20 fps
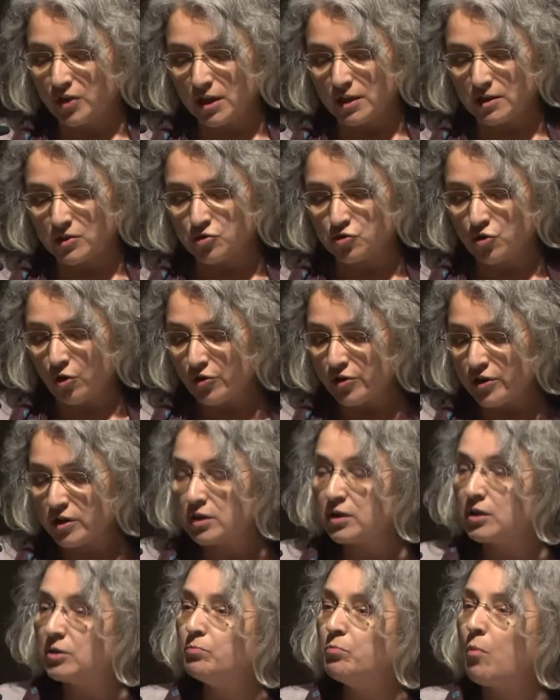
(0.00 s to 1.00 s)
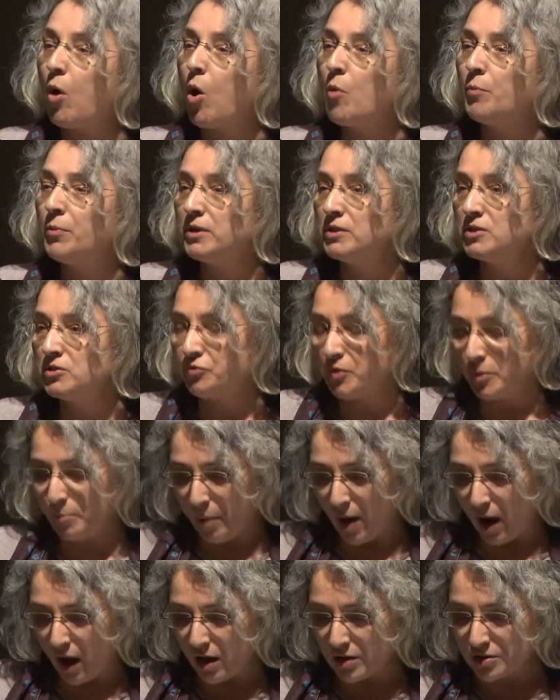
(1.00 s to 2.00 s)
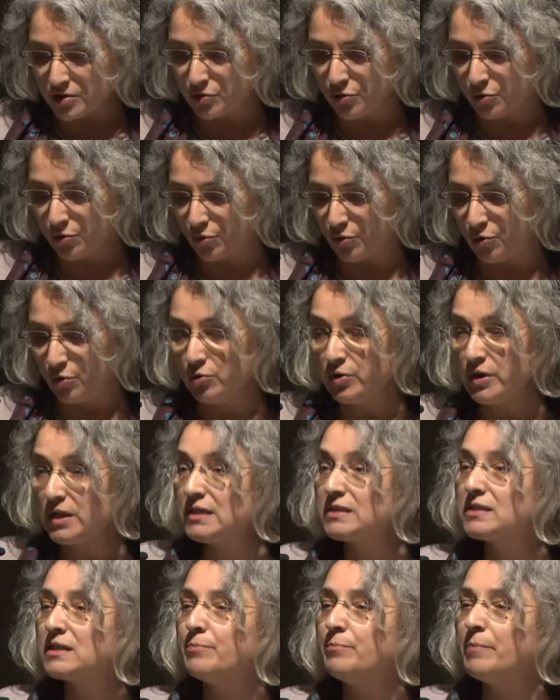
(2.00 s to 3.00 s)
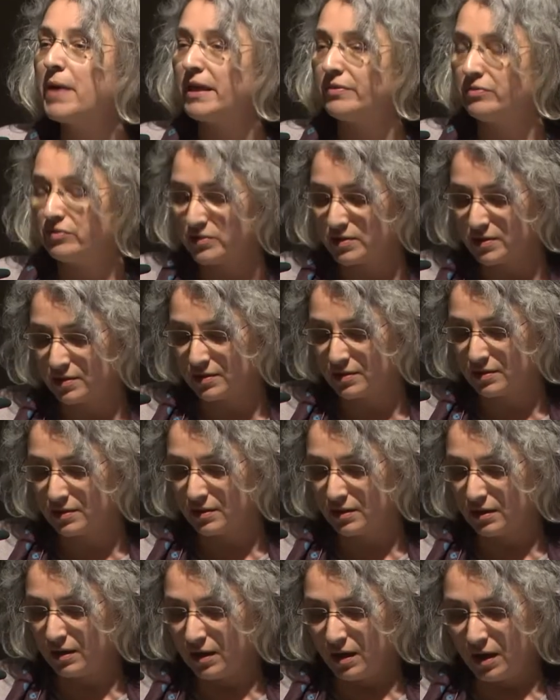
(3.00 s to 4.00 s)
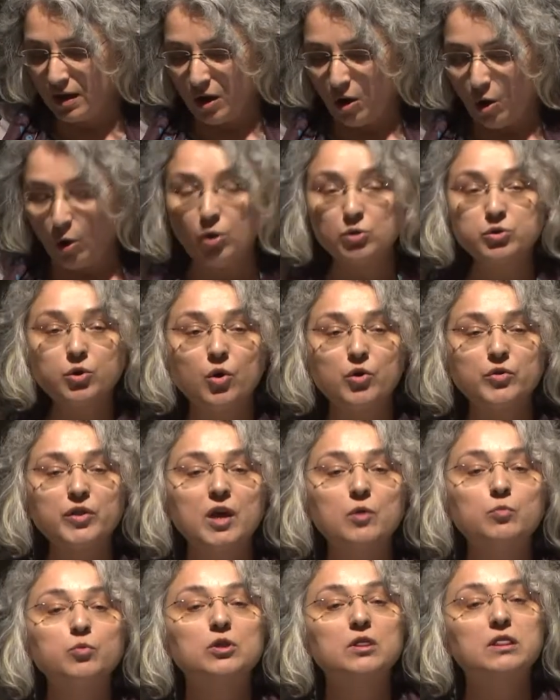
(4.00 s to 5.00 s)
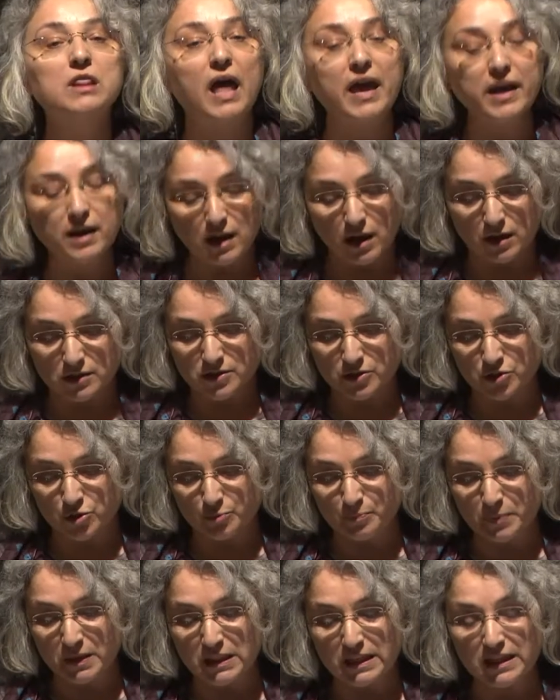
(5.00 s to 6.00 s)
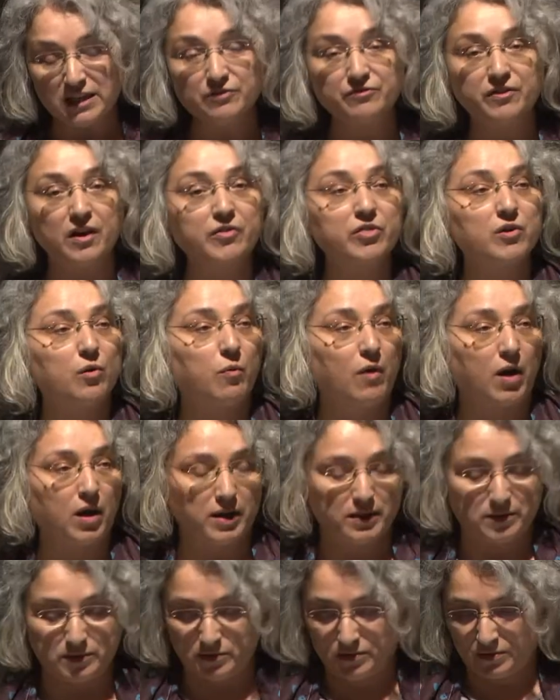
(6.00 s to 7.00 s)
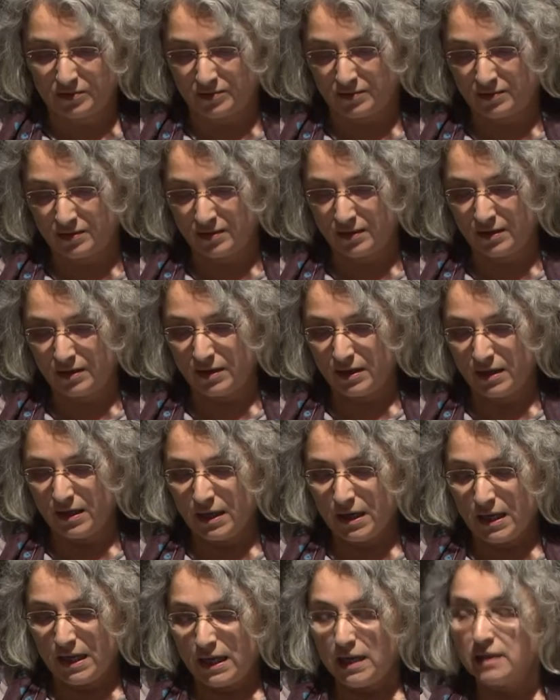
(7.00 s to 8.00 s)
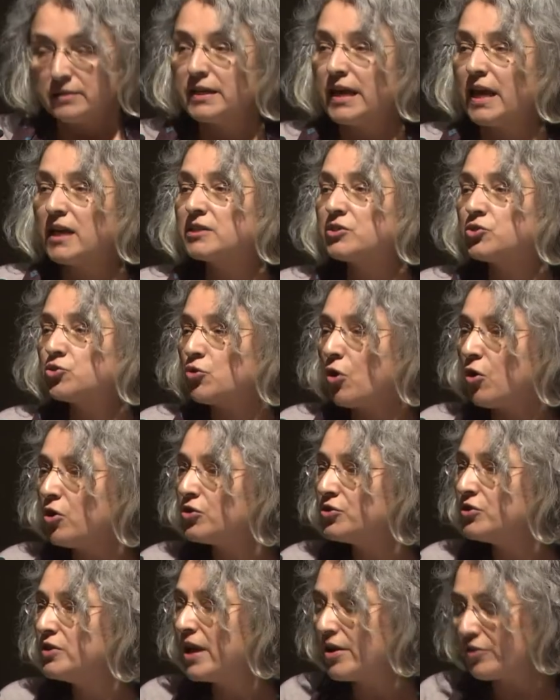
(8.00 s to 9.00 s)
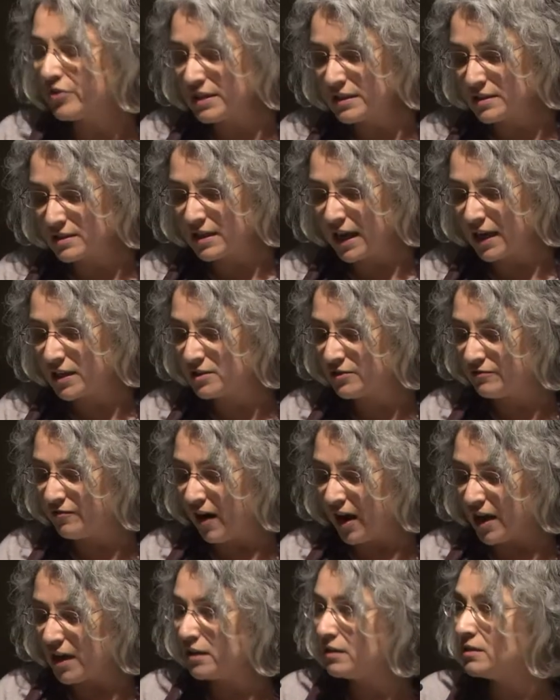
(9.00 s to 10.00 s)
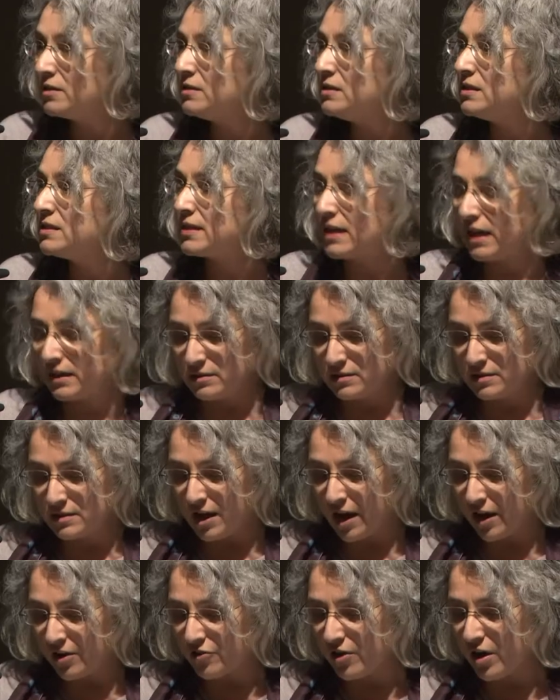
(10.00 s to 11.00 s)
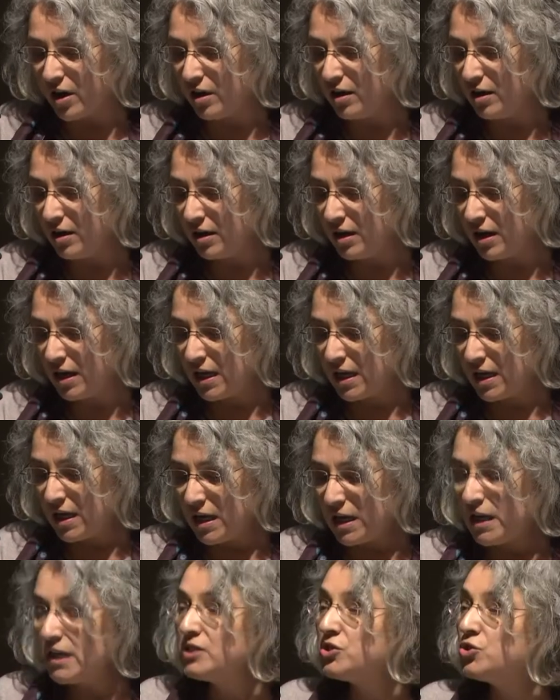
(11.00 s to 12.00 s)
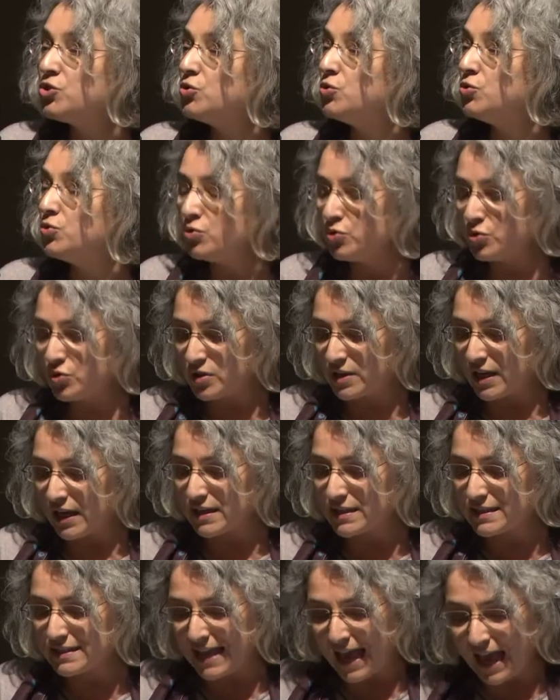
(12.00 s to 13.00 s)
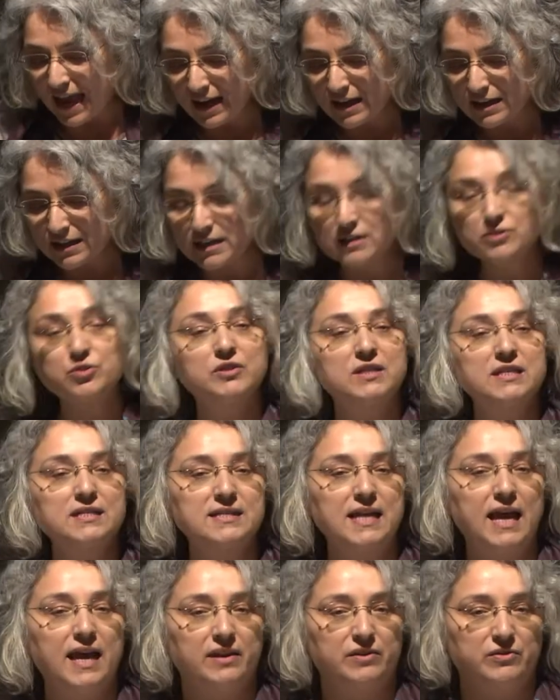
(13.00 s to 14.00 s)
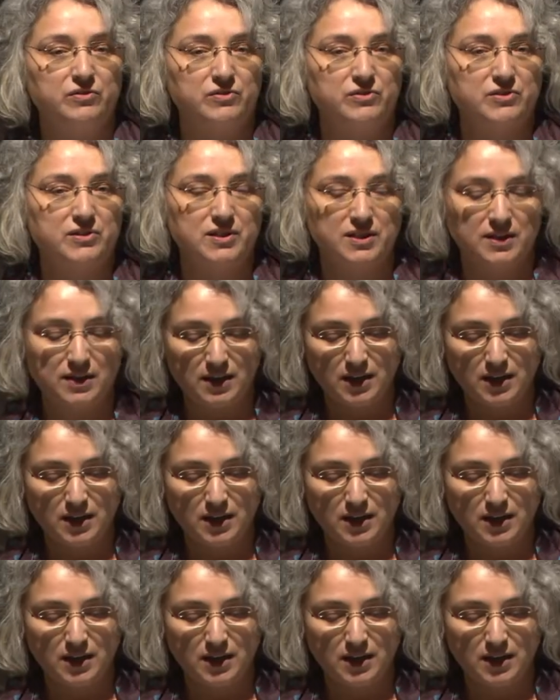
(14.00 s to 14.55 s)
the historical moment we pass through is immense although they would like us to believe otherwise. The extraordinary state violence and terror is used exactly to this end,